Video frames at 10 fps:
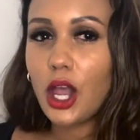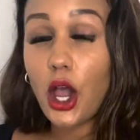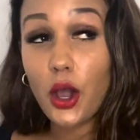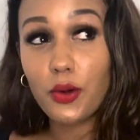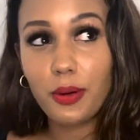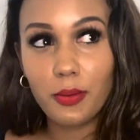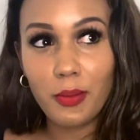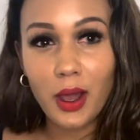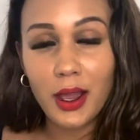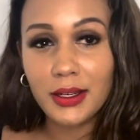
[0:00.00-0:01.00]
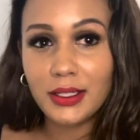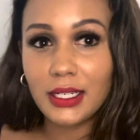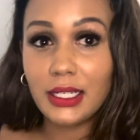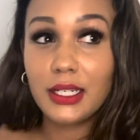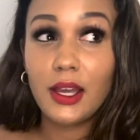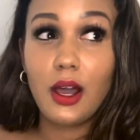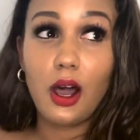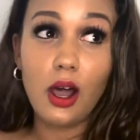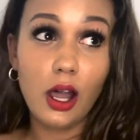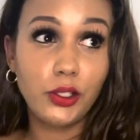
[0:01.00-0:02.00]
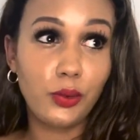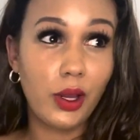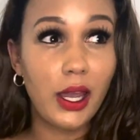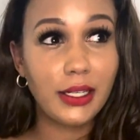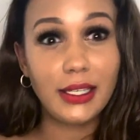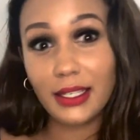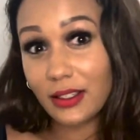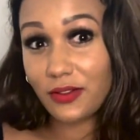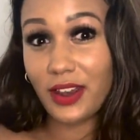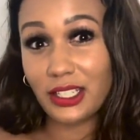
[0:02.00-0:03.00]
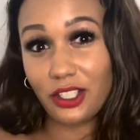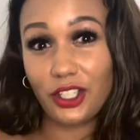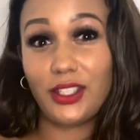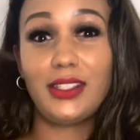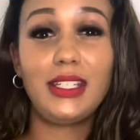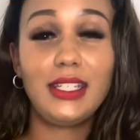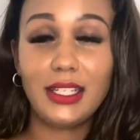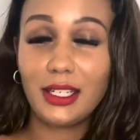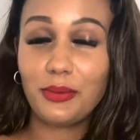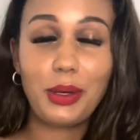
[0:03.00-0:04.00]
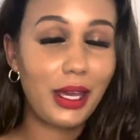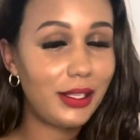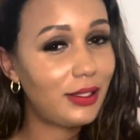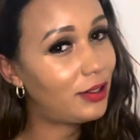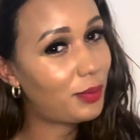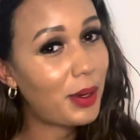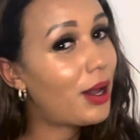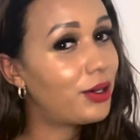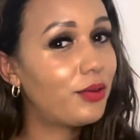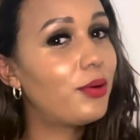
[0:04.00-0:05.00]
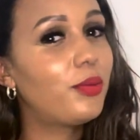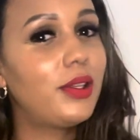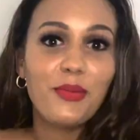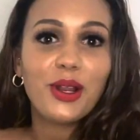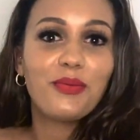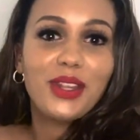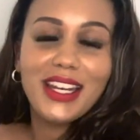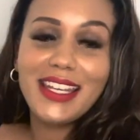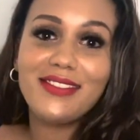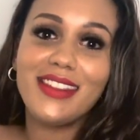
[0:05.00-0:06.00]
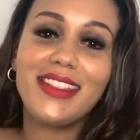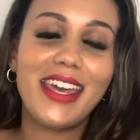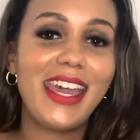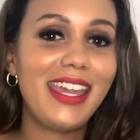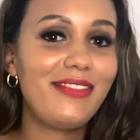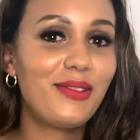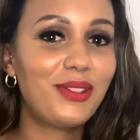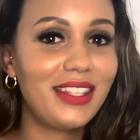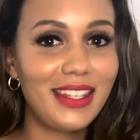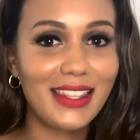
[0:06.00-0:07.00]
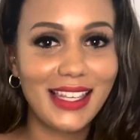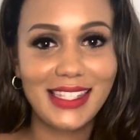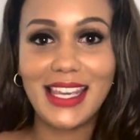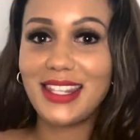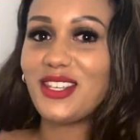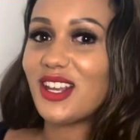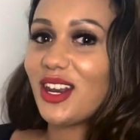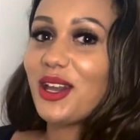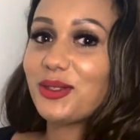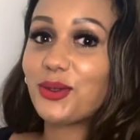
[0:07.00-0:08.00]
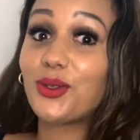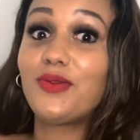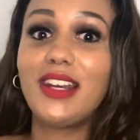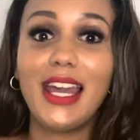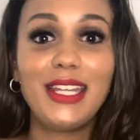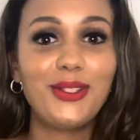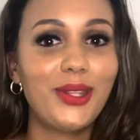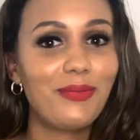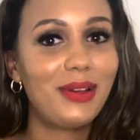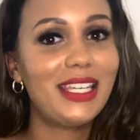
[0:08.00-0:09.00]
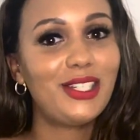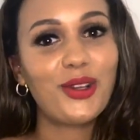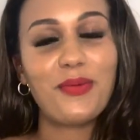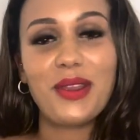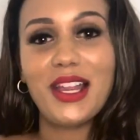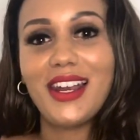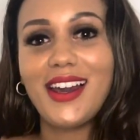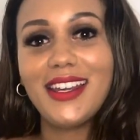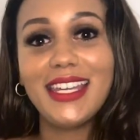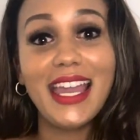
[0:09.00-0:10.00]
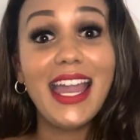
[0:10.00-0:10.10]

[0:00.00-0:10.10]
open-minded, hard-working, adventure-seeking person to partner up with. But I'm going to leave it there. If there was anything that I said that you liked or could relate to, then please drop me a like.